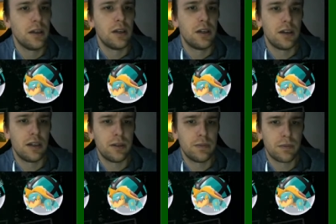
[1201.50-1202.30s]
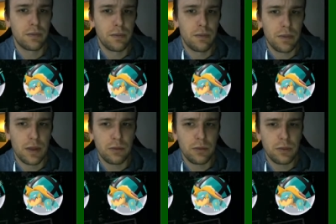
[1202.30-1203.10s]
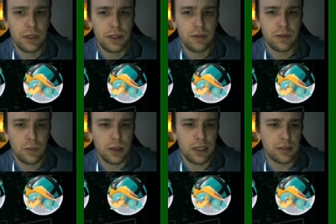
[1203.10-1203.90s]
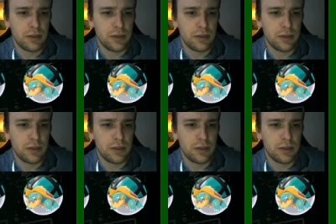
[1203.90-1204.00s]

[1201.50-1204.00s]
But we have ways